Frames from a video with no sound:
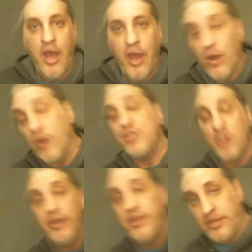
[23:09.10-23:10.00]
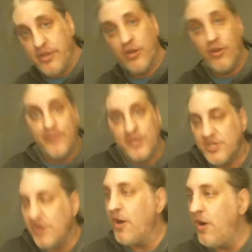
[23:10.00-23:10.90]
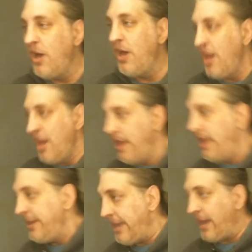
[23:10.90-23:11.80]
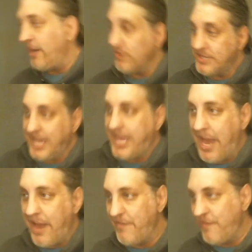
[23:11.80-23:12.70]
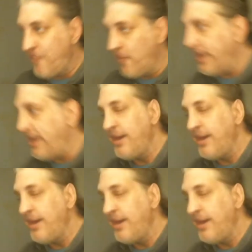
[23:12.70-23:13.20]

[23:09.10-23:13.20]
Or, sorry, they're Goombas. They'll go, yeah, we'll take care of him for you.